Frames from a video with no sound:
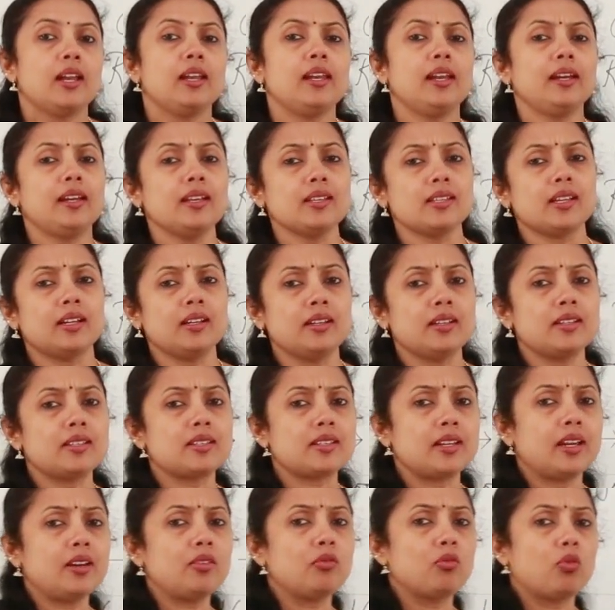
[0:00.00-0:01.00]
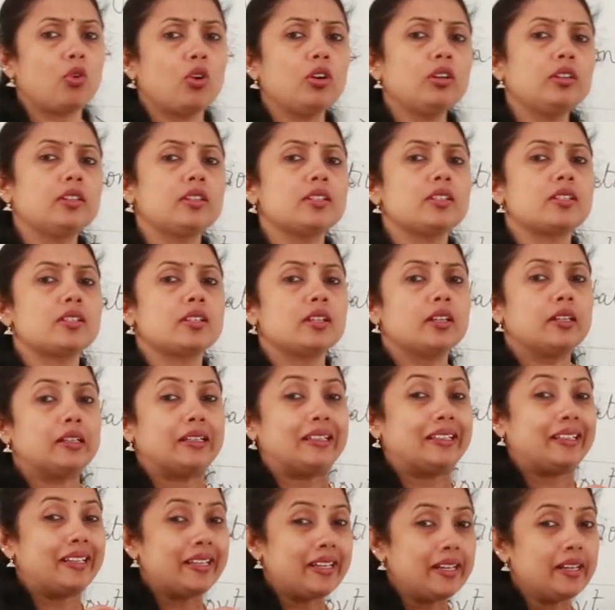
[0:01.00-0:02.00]
Let us understand what this
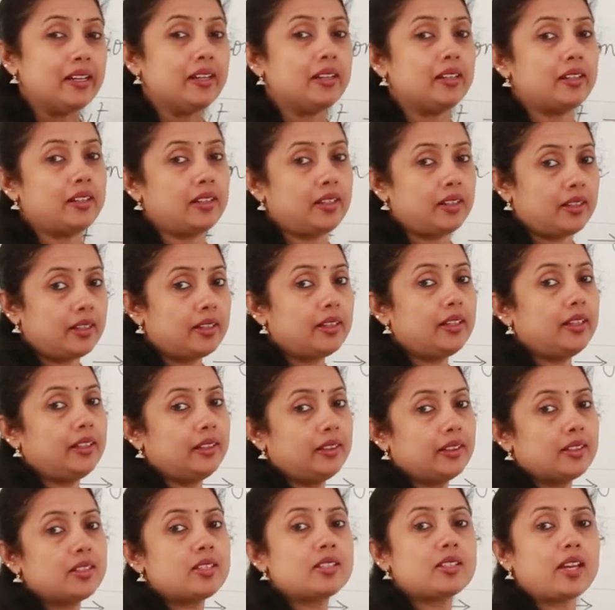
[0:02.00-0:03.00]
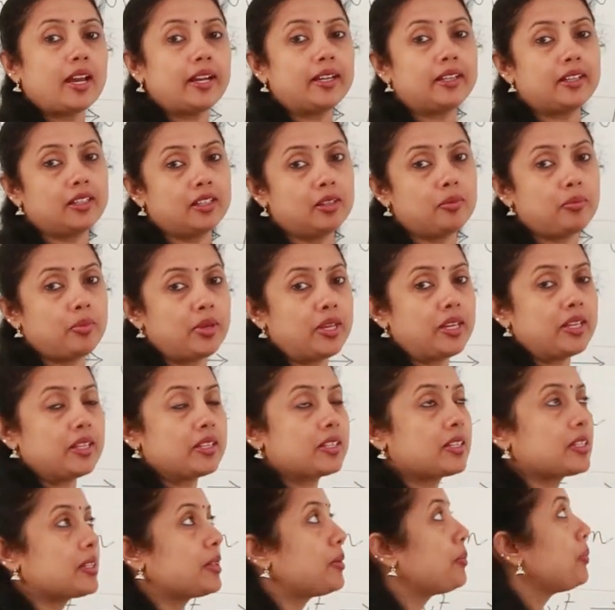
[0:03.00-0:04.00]
dear in this title
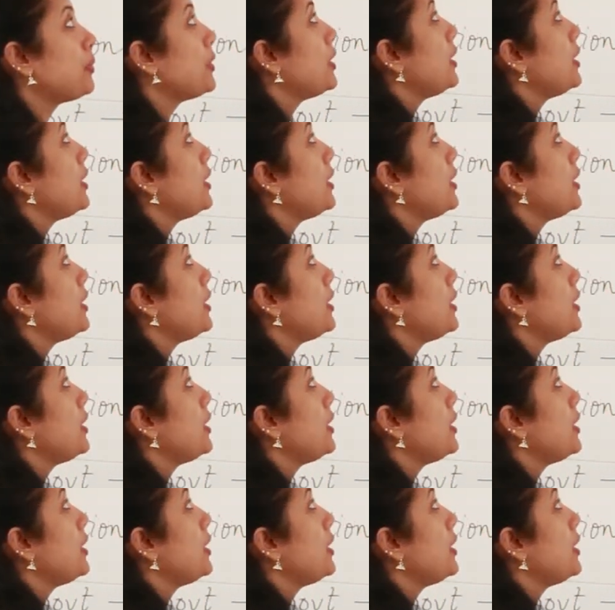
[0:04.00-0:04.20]
means.